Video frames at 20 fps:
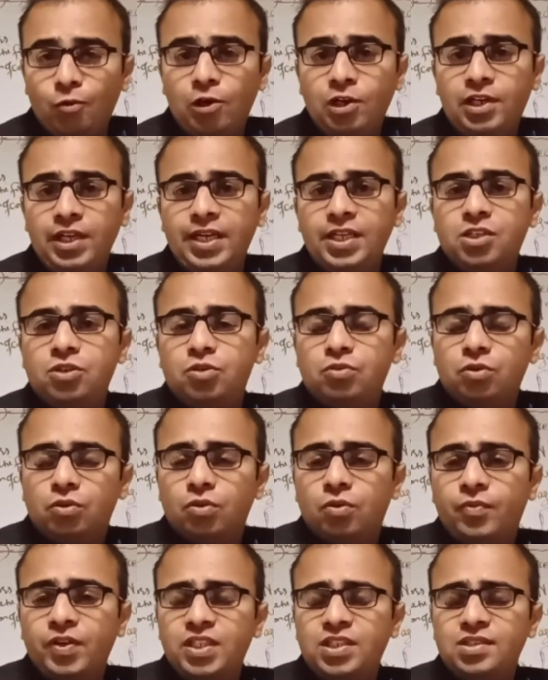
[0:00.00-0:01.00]
voltage
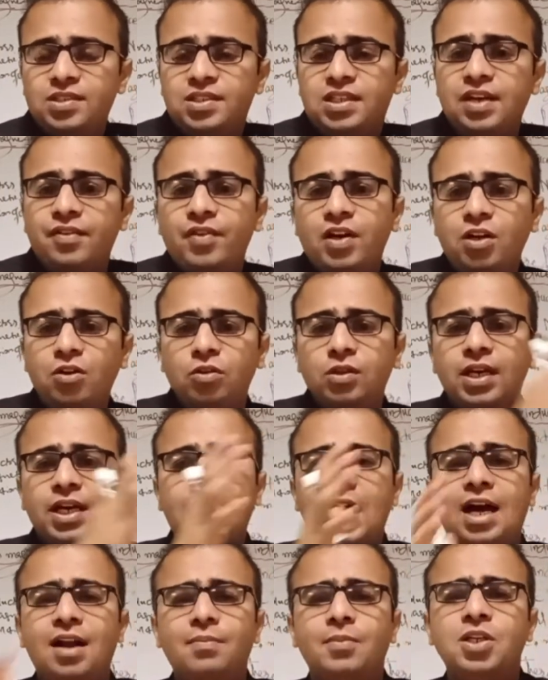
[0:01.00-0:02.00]
which is given to
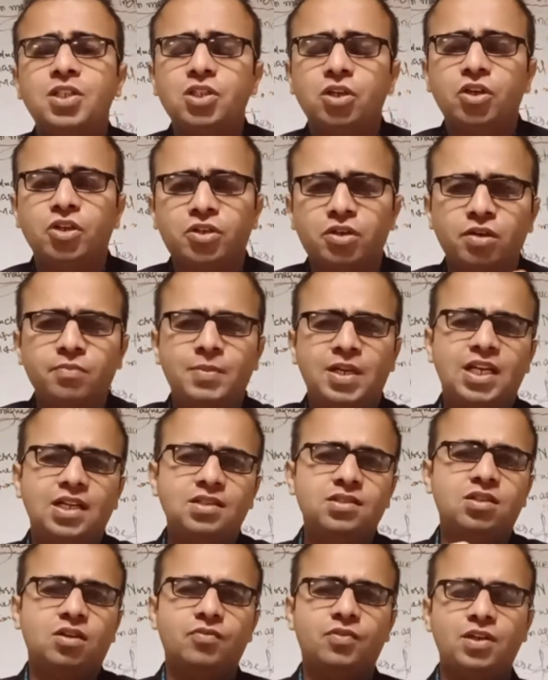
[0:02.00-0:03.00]
that armature
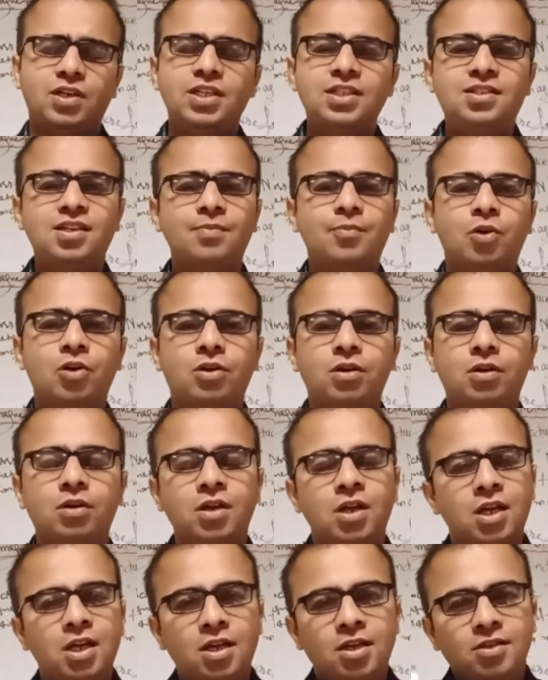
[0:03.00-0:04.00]
terminals of the DC
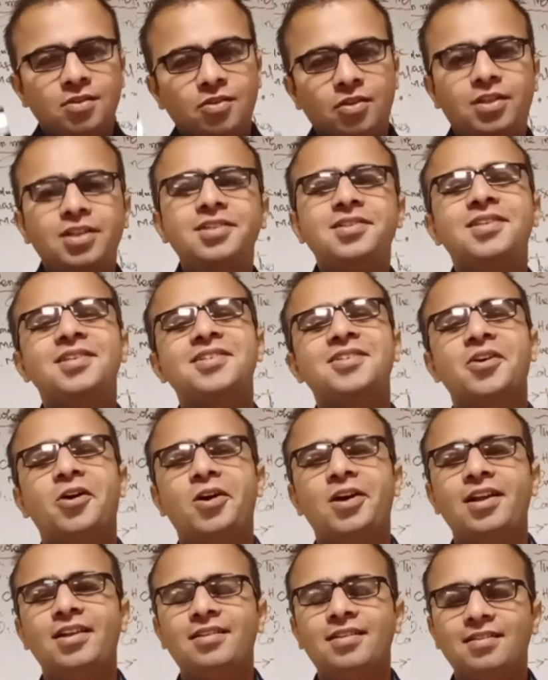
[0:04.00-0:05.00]
motor. So this is
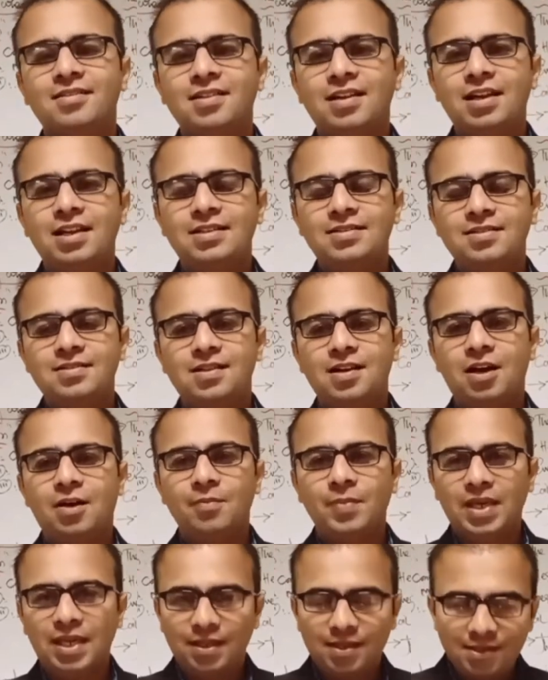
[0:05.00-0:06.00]
called as Lenz's
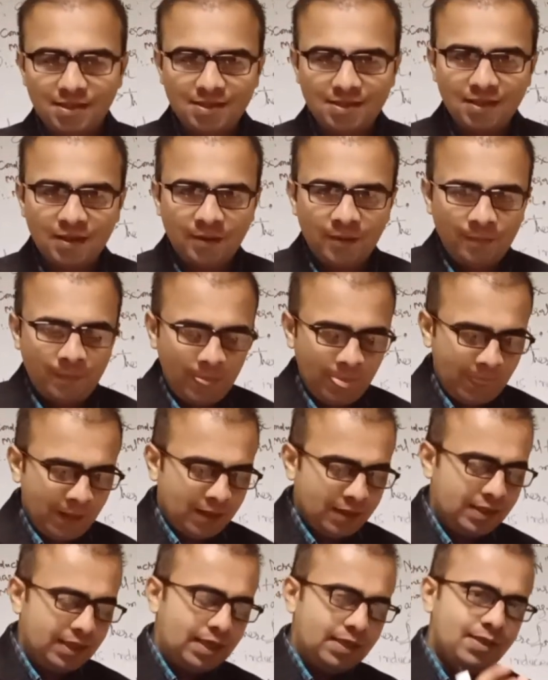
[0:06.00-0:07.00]
law, means
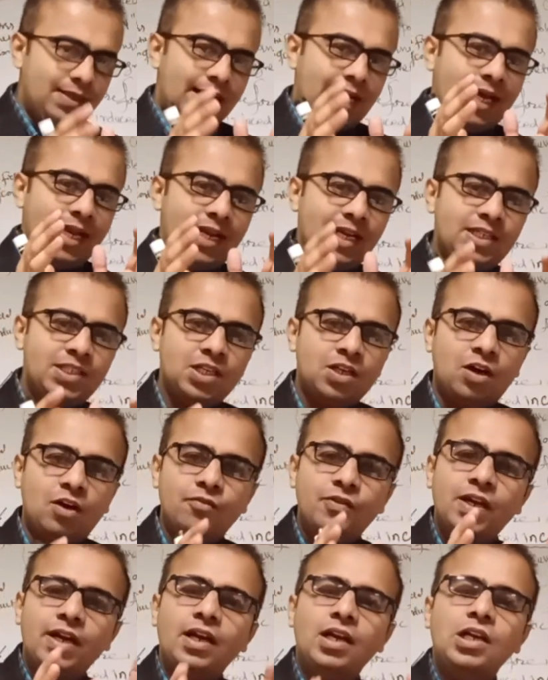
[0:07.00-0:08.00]
the direction
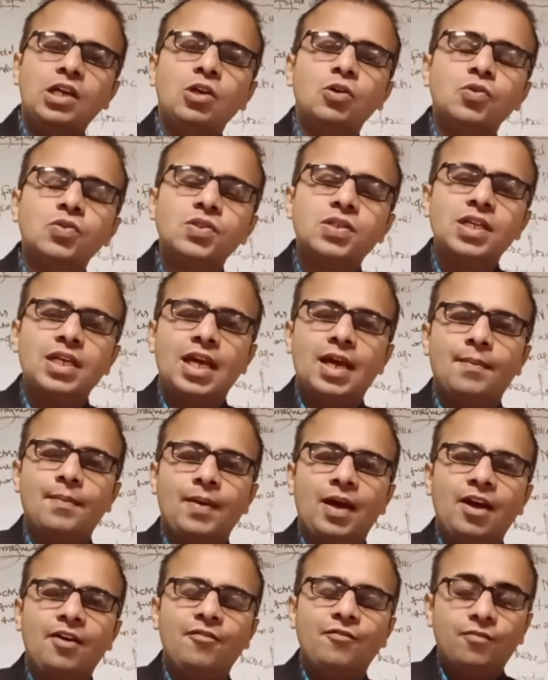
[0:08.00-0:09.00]
of the induced
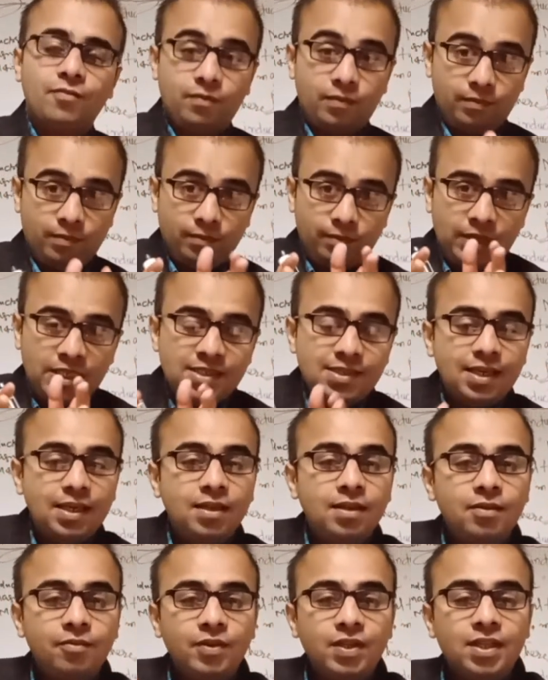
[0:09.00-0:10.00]
EMF means
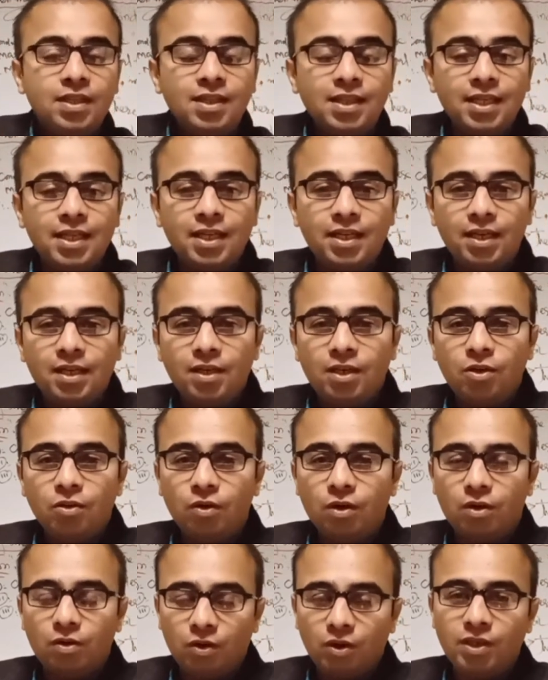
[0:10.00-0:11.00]
within
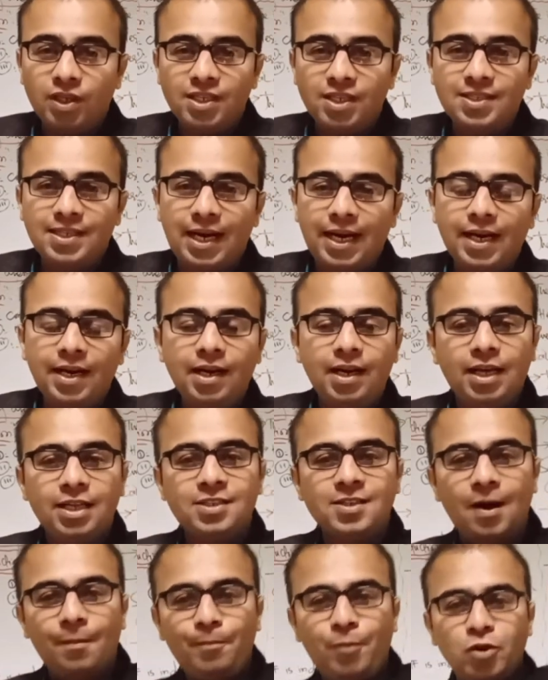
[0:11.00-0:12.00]
your rotor side
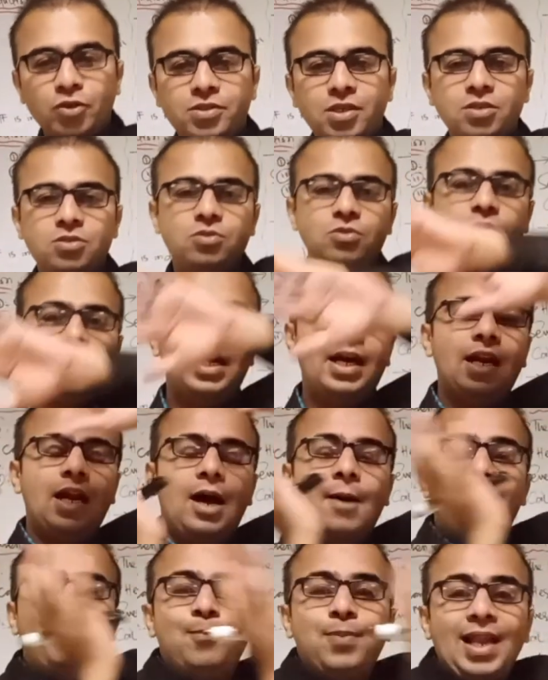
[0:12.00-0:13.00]
is opposite to
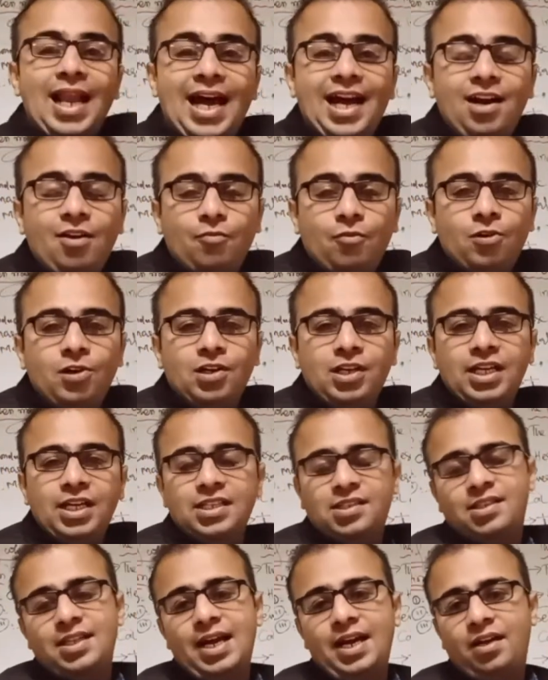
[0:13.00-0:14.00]
that applied
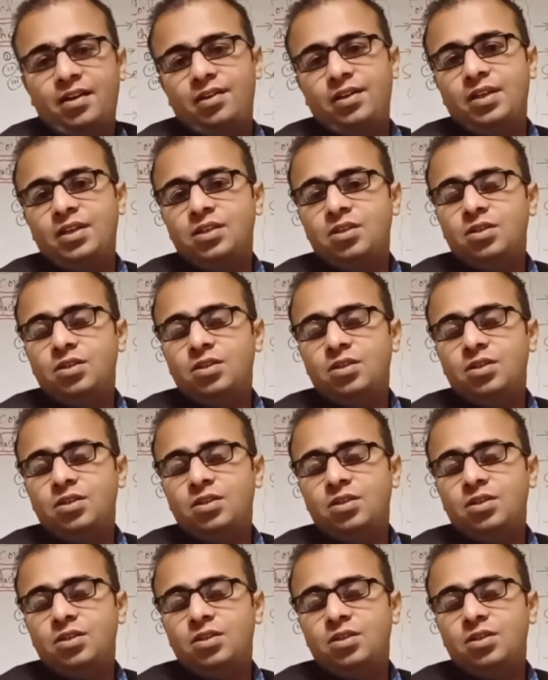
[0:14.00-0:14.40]
voltage that